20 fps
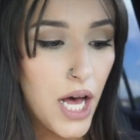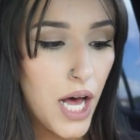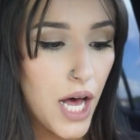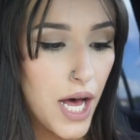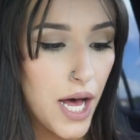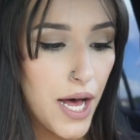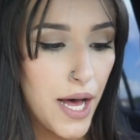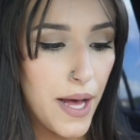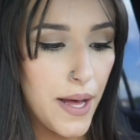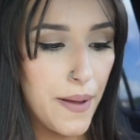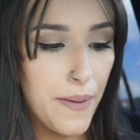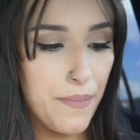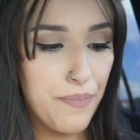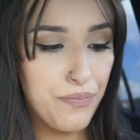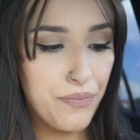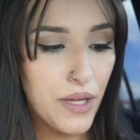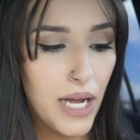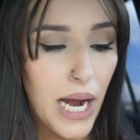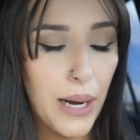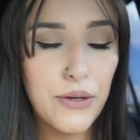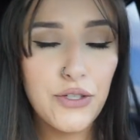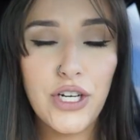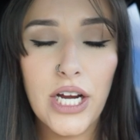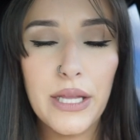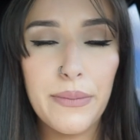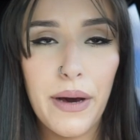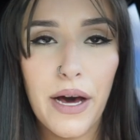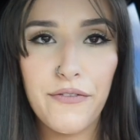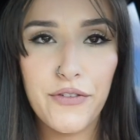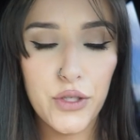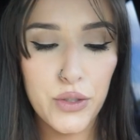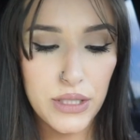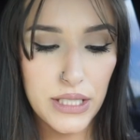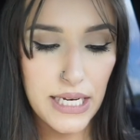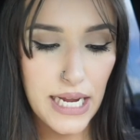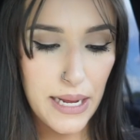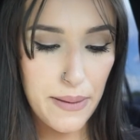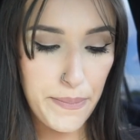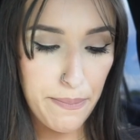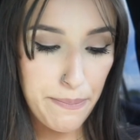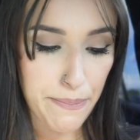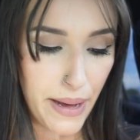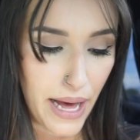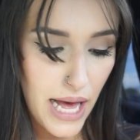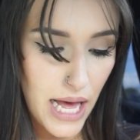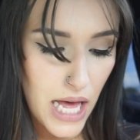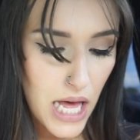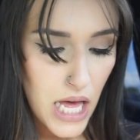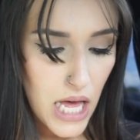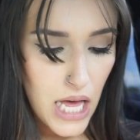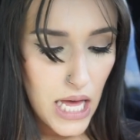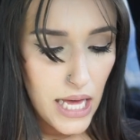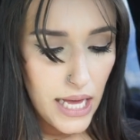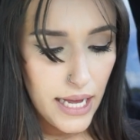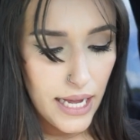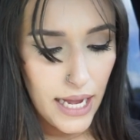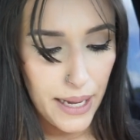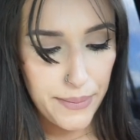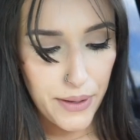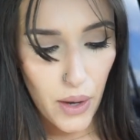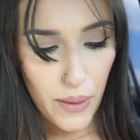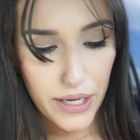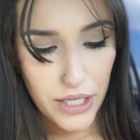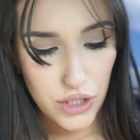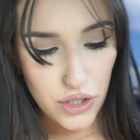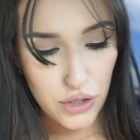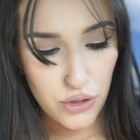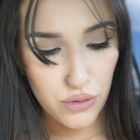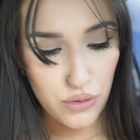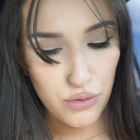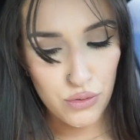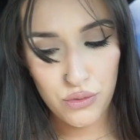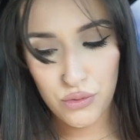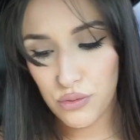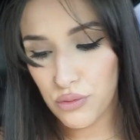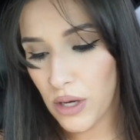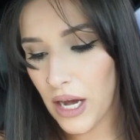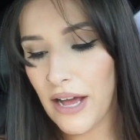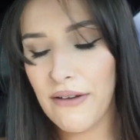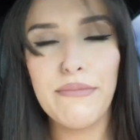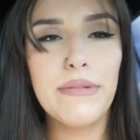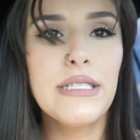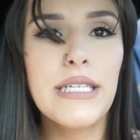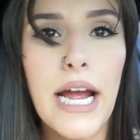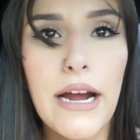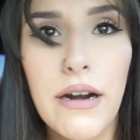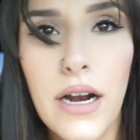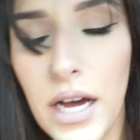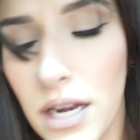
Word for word: I would try them on for you today, but I have mascara